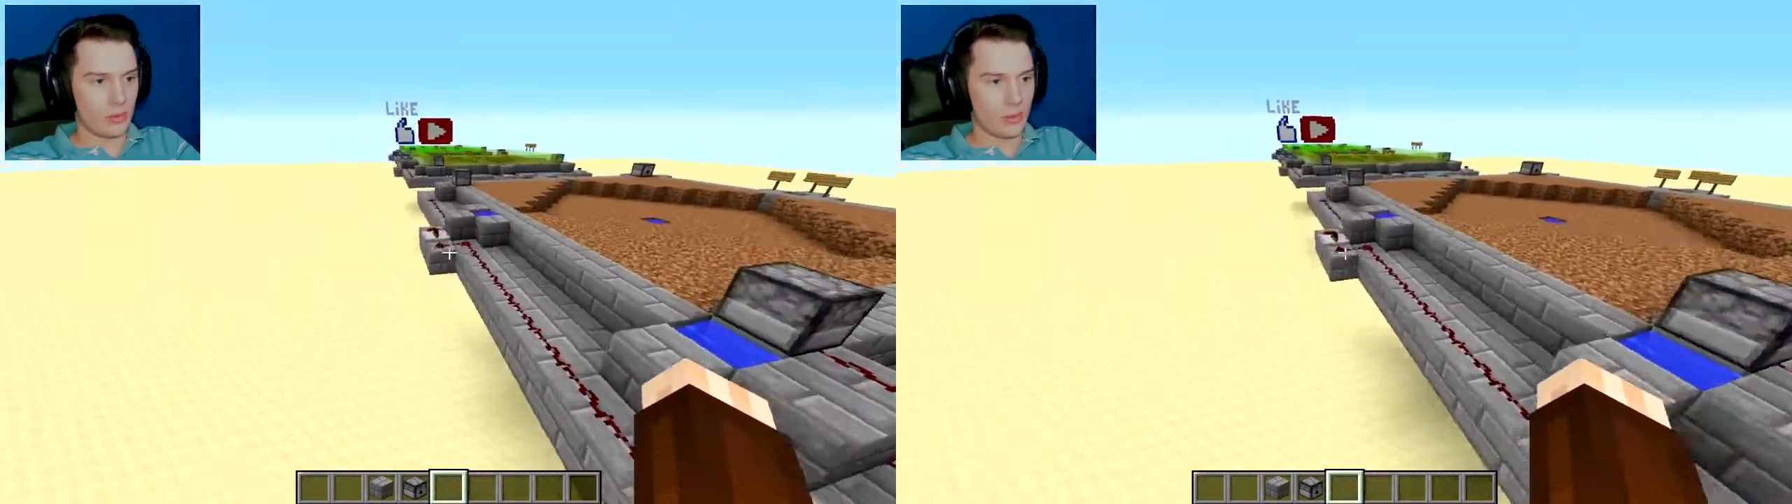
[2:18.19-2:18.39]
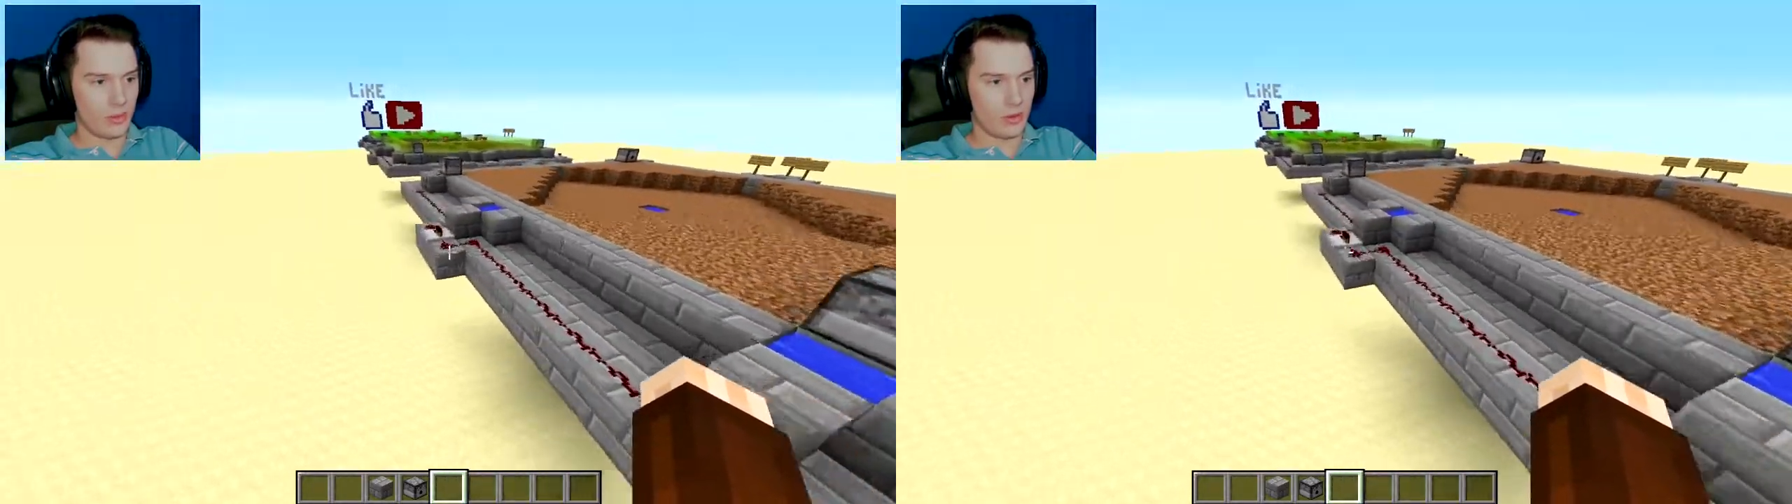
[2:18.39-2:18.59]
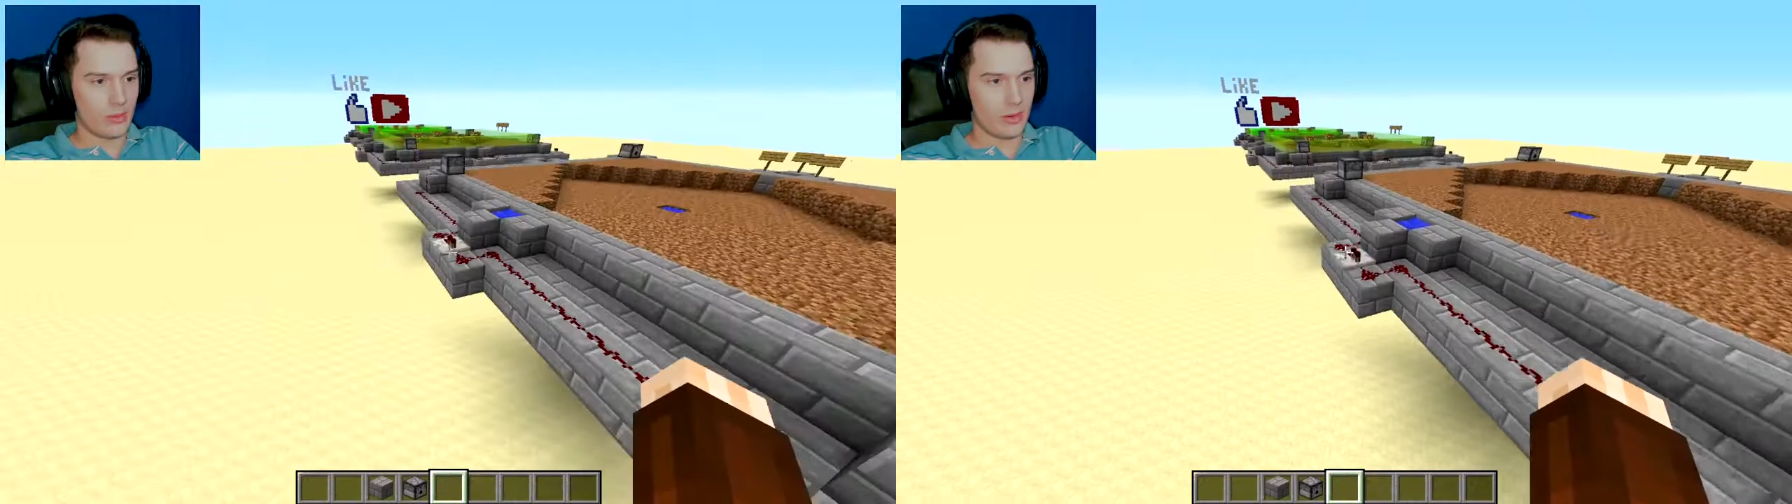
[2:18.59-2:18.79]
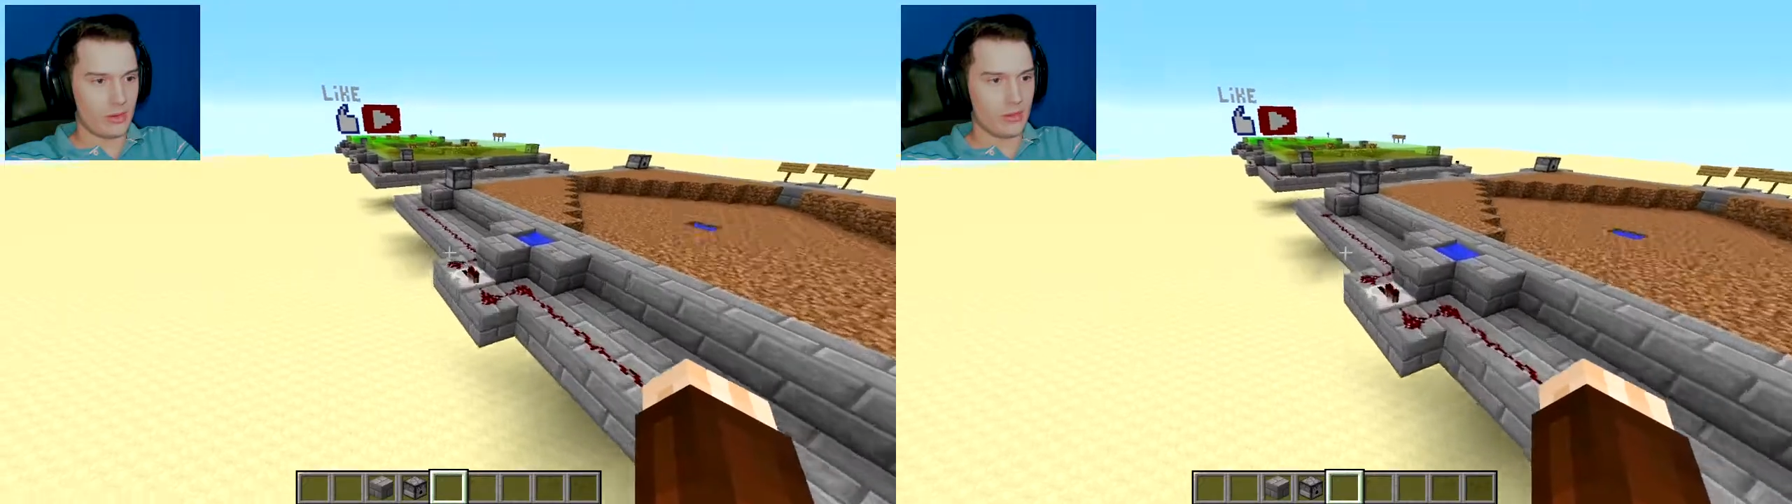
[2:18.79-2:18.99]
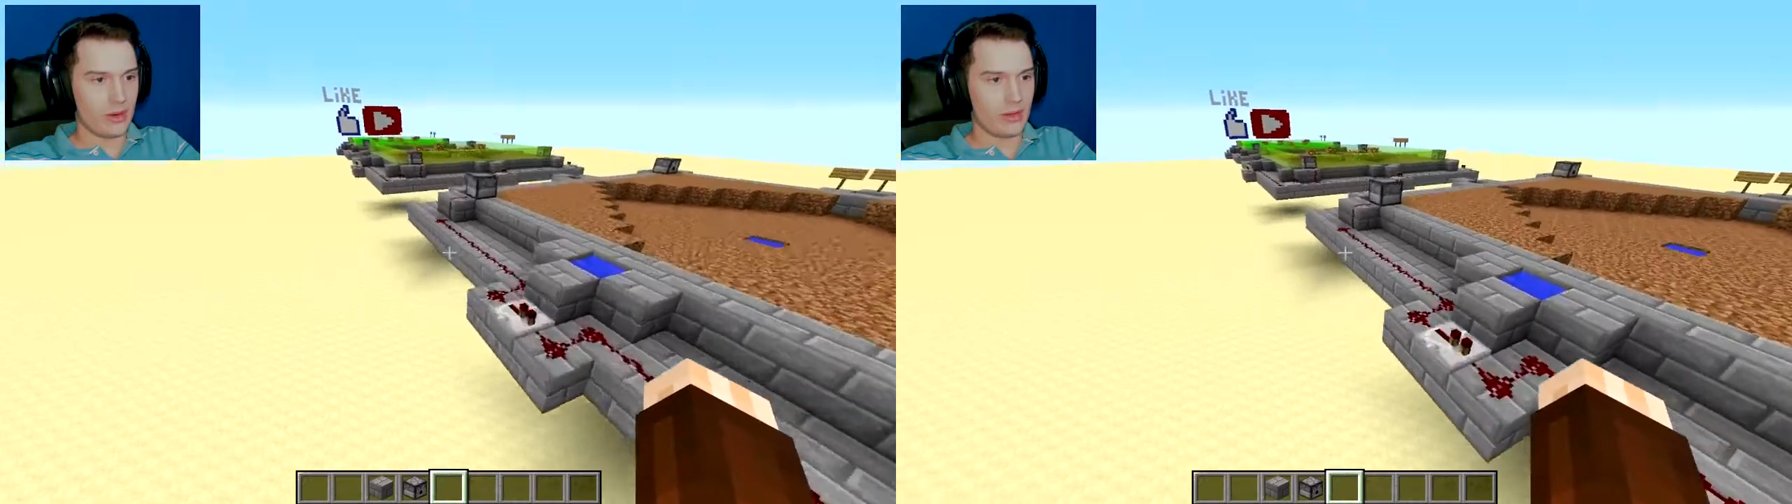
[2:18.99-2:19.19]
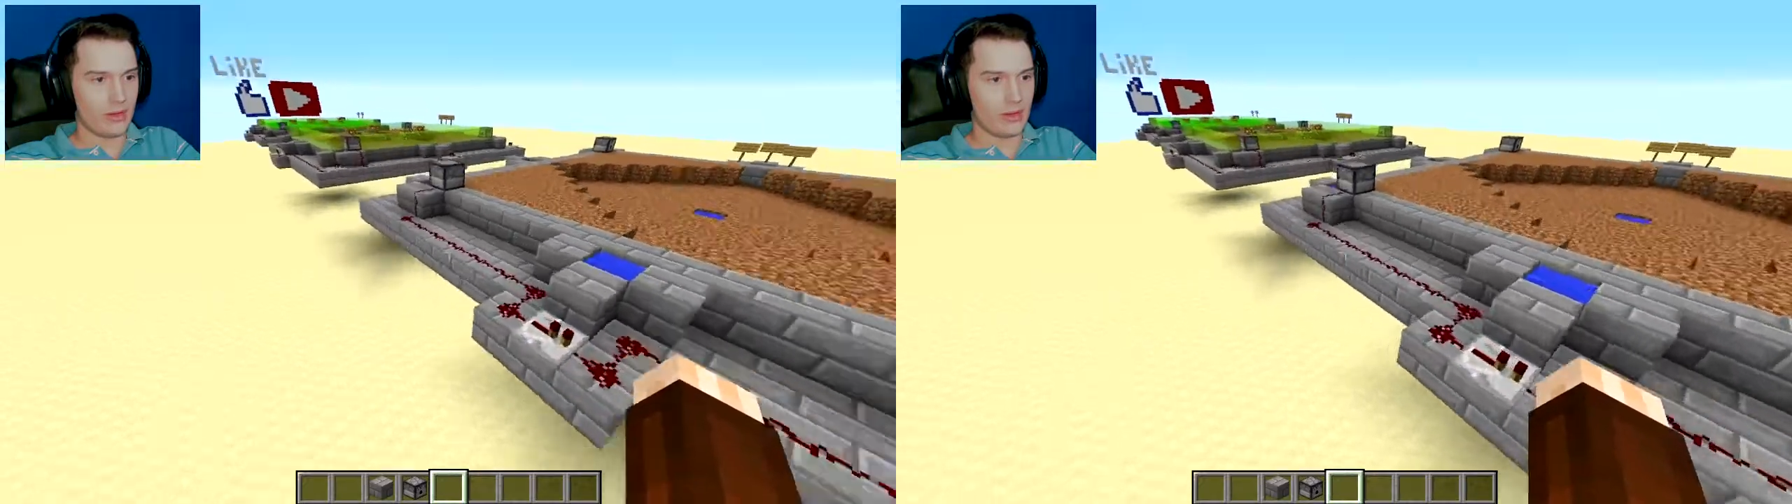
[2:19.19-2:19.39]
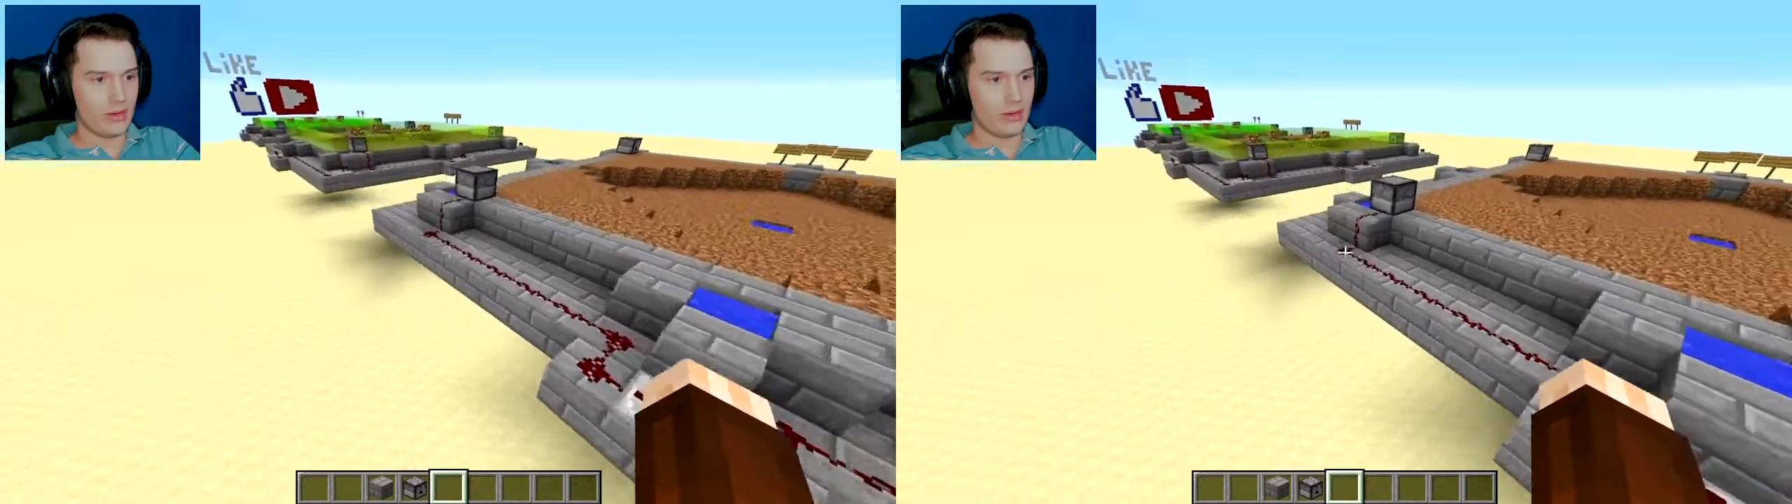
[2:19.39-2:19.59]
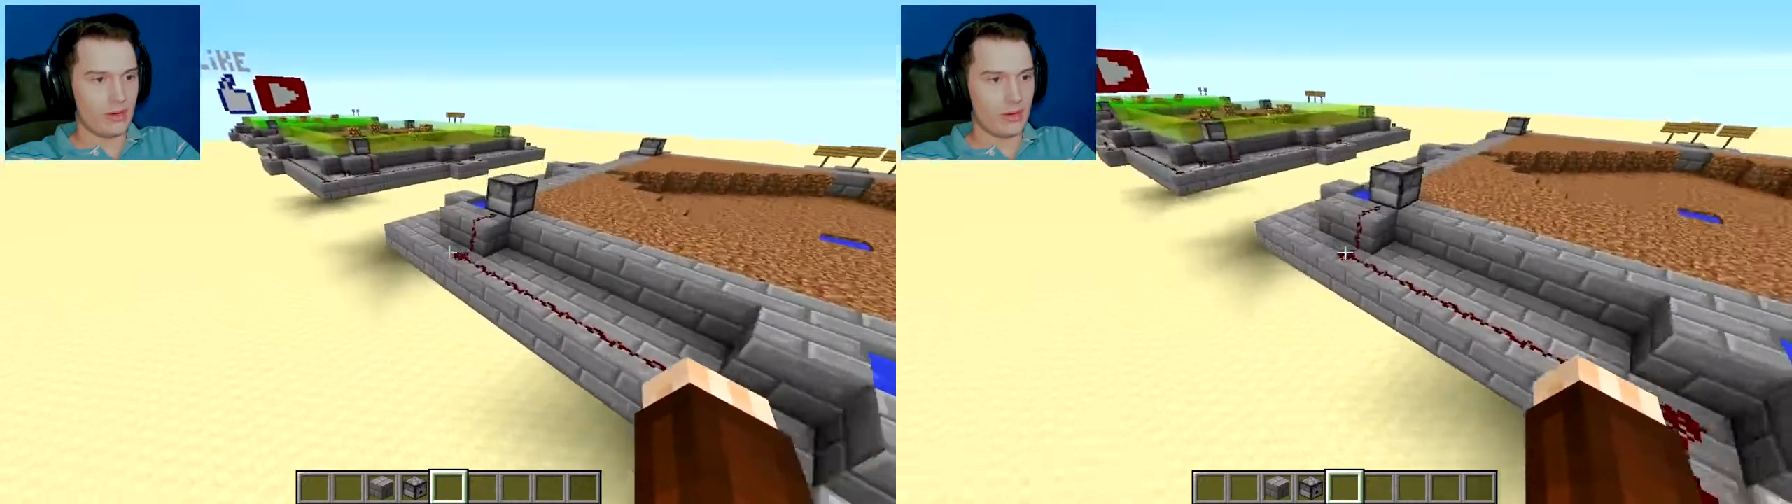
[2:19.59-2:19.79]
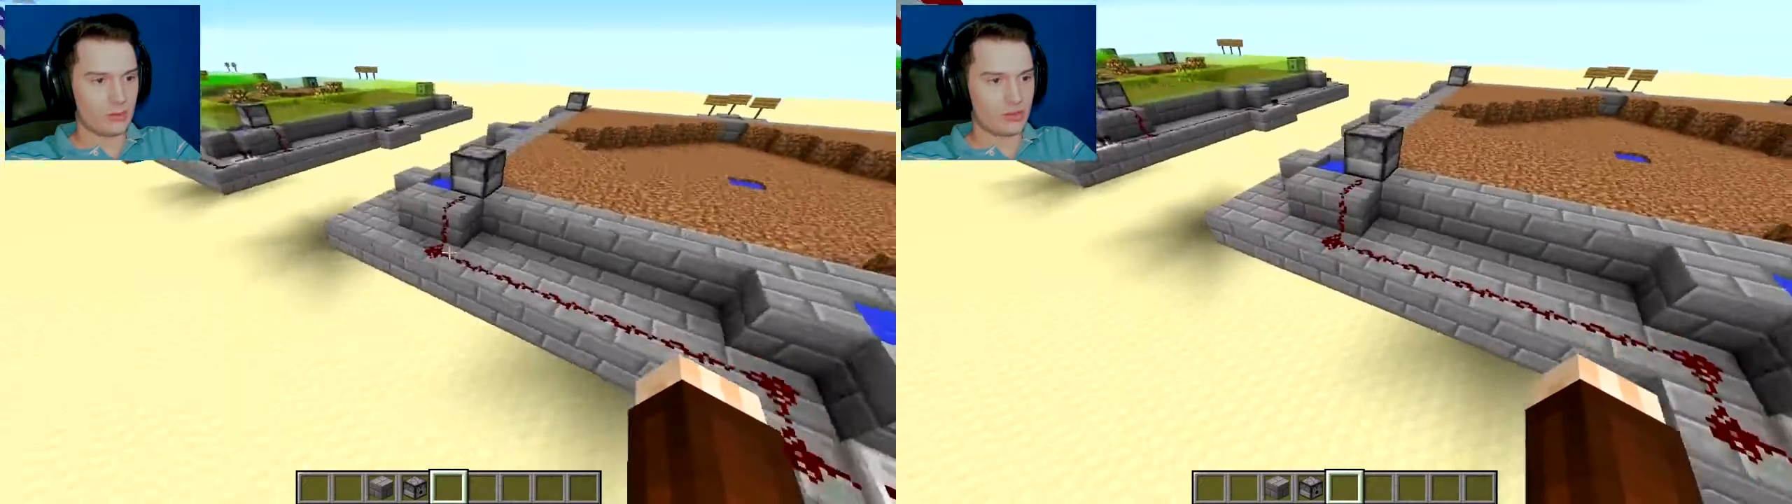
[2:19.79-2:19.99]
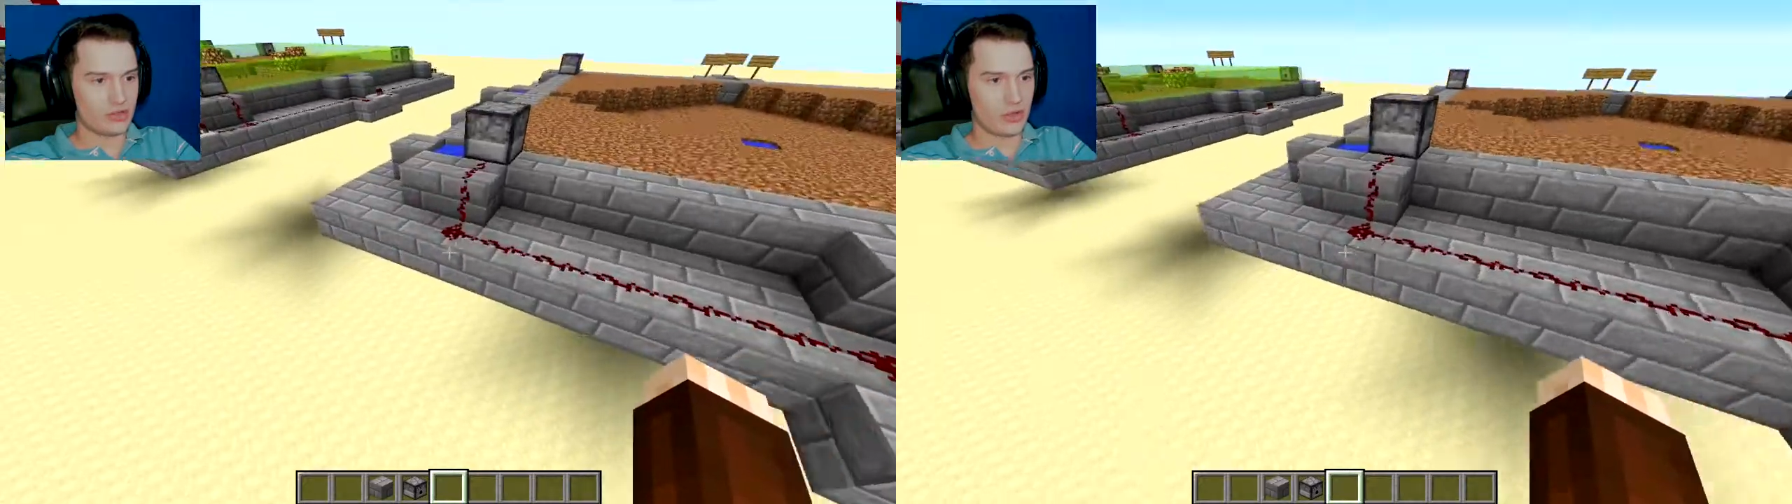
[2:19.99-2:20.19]
one in the middle, and then it
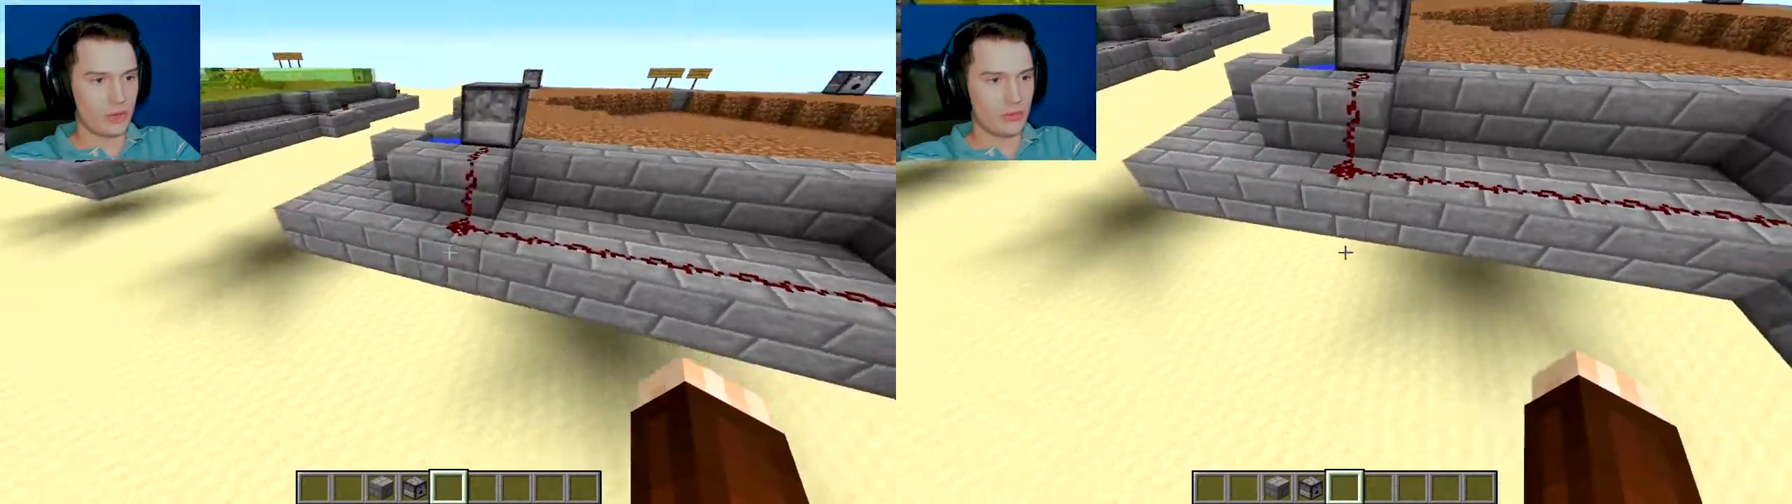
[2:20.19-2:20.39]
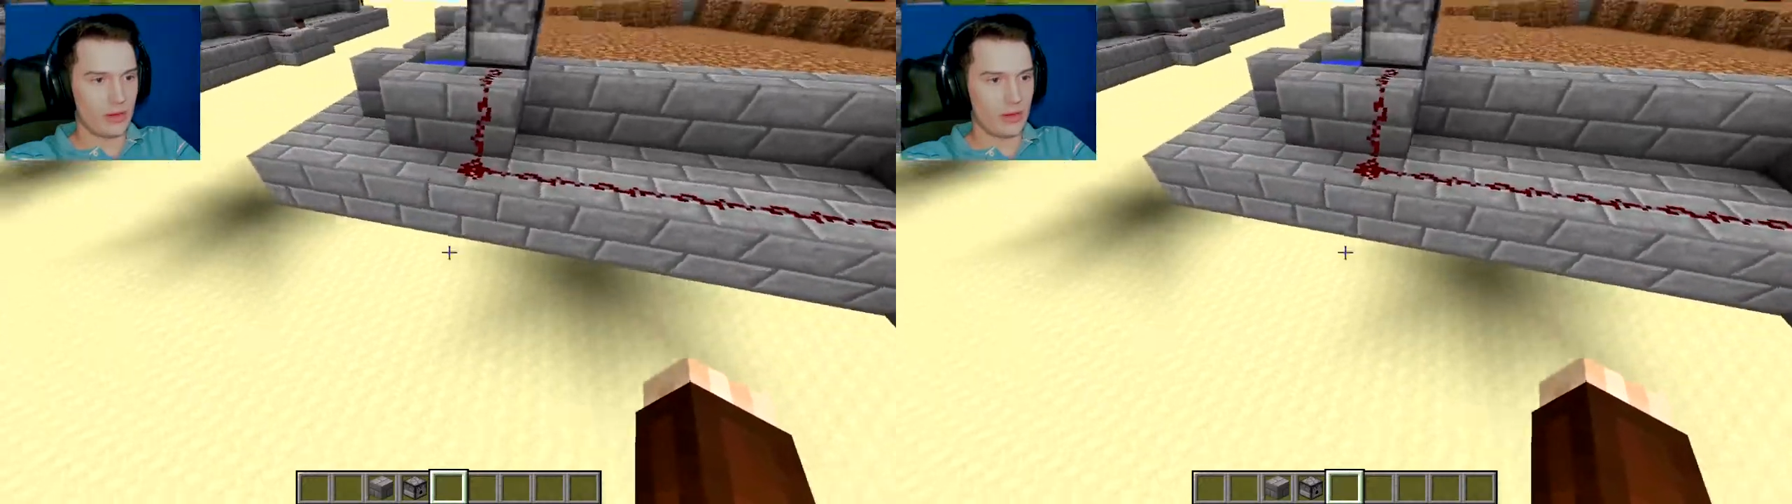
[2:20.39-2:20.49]
would start